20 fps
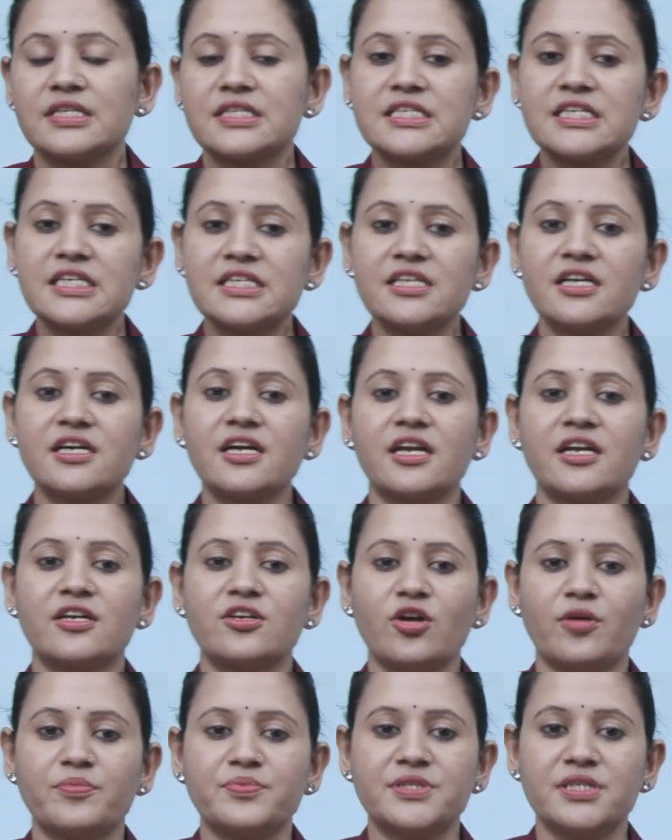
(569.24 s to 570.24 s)
Tick the
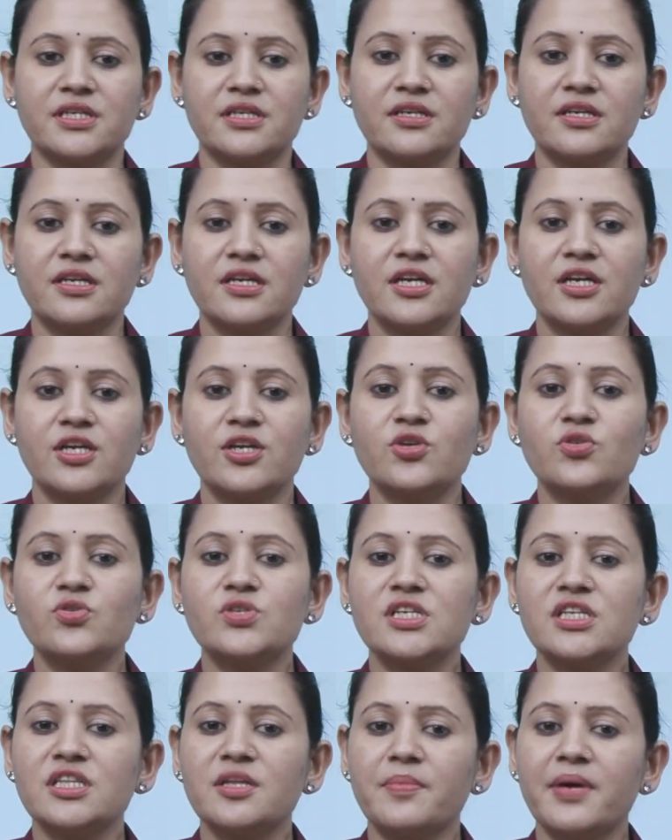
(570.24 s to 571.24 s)
correct option.
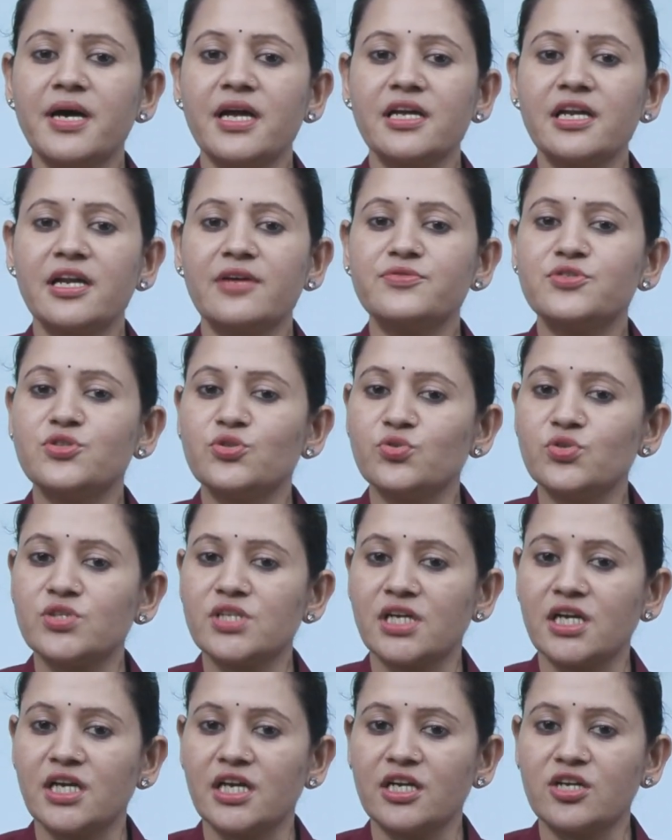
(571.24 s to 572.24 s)
Using the bar graph, choose
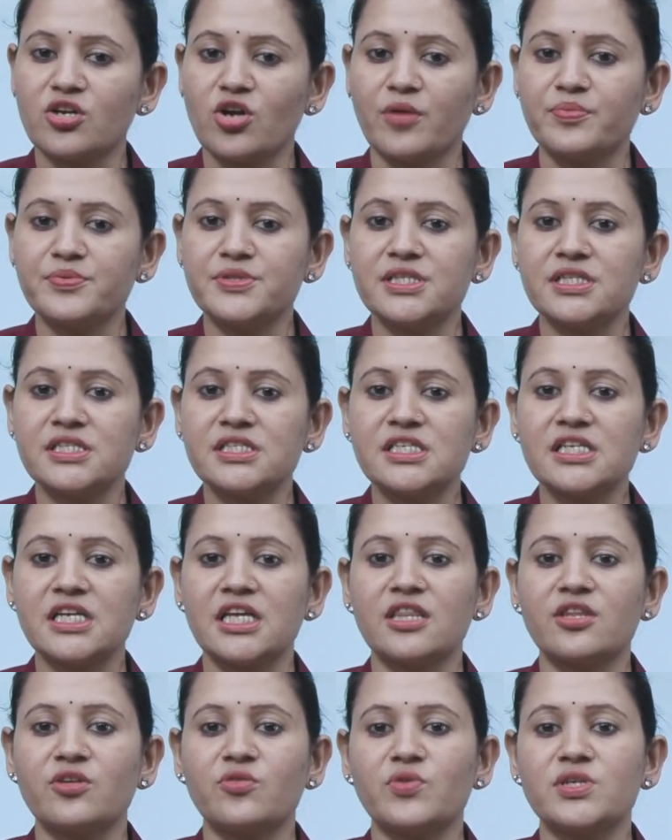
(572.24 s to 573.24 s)
the correct options
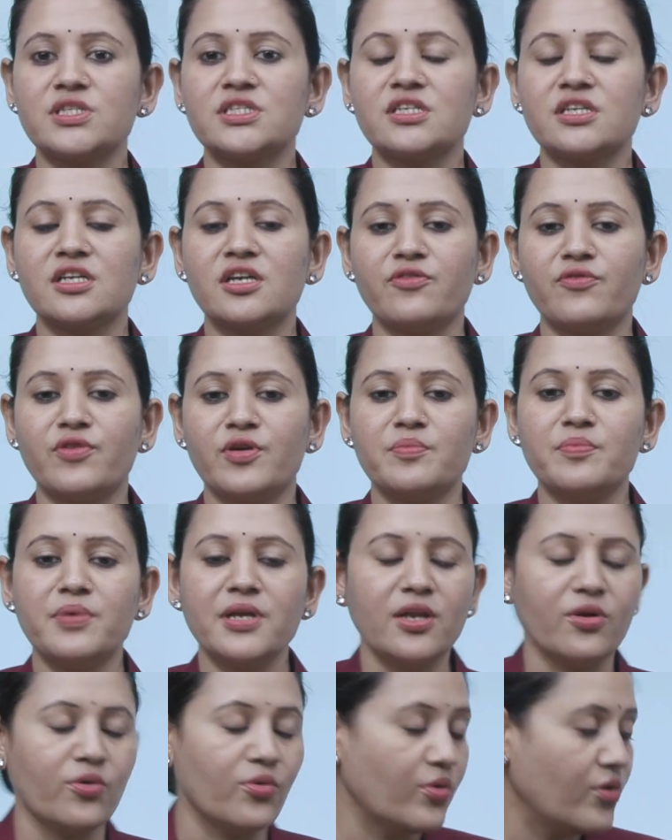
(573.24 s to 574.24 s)
in the question given
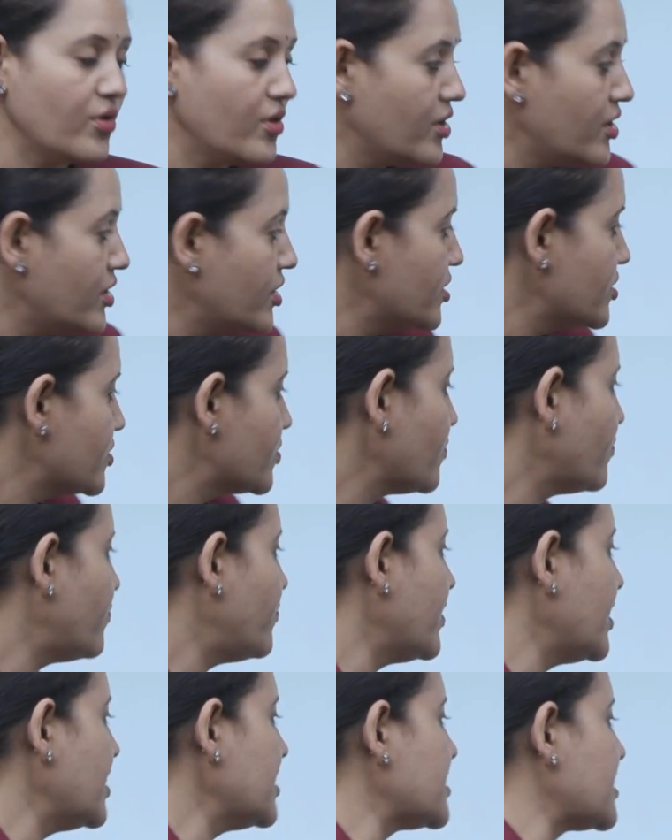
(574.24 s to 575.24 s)
below. So
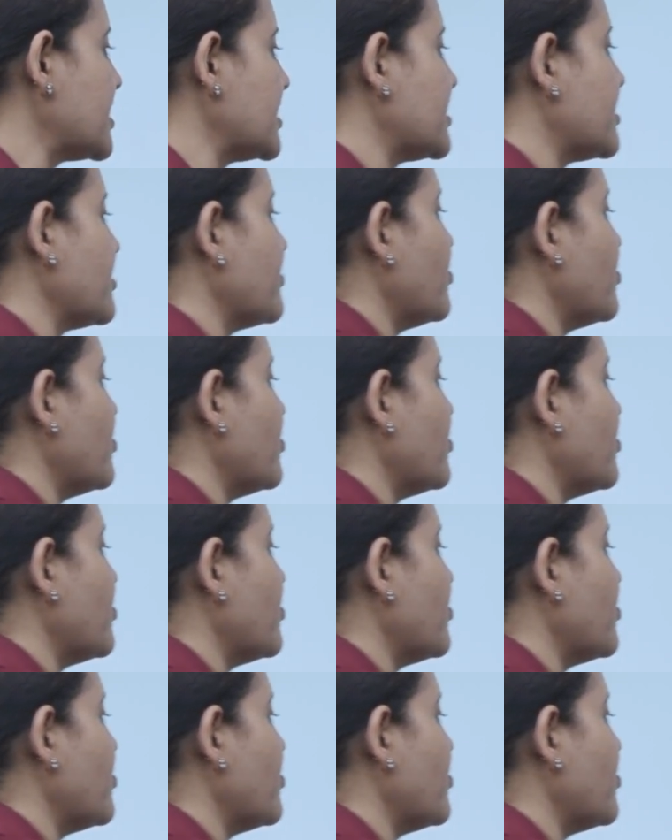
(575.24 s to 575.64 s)
first is the